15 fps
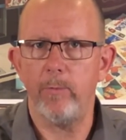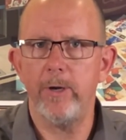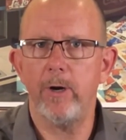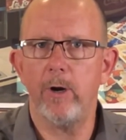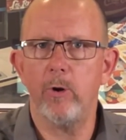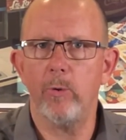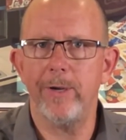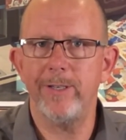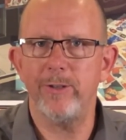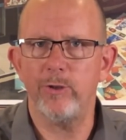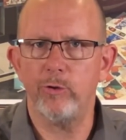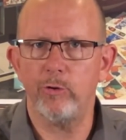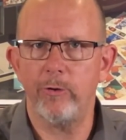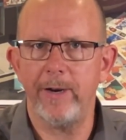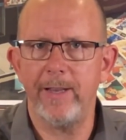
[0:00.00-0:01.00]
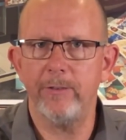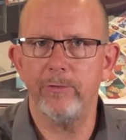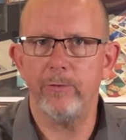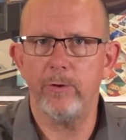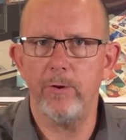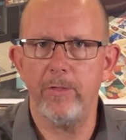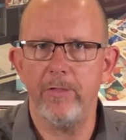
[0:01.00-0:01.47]
We are going to
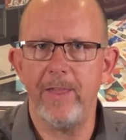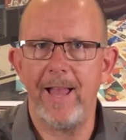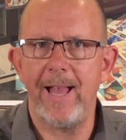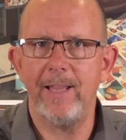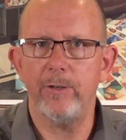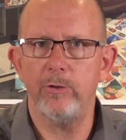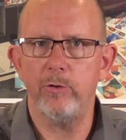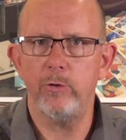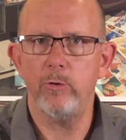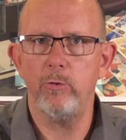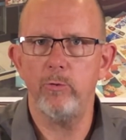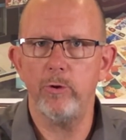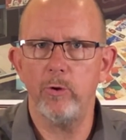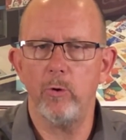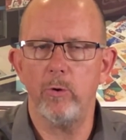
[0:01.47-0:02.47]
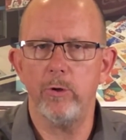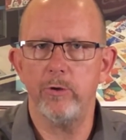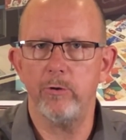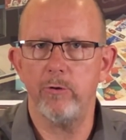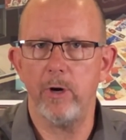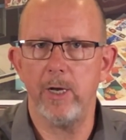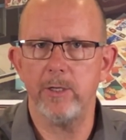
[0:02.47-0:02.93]
transfer that to your
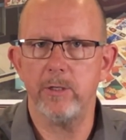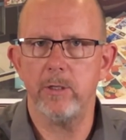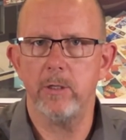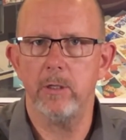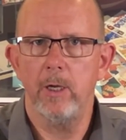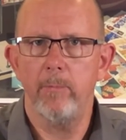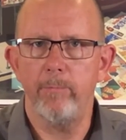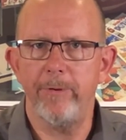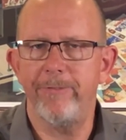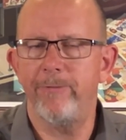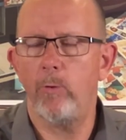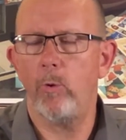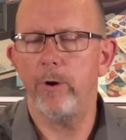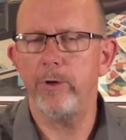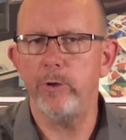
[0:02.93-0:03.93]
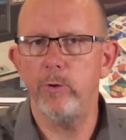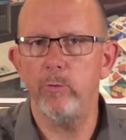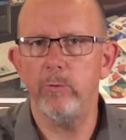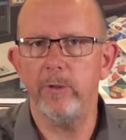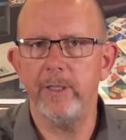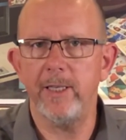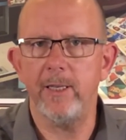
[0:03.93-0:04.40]
trust before you
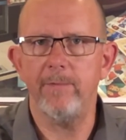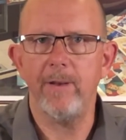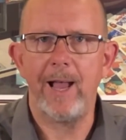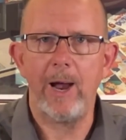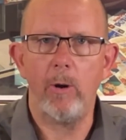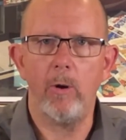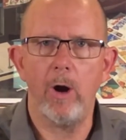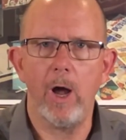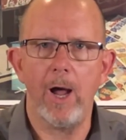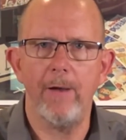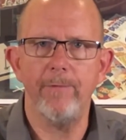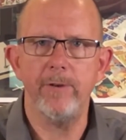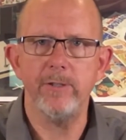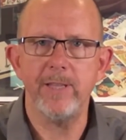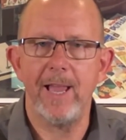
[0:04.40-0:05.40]
leave our office,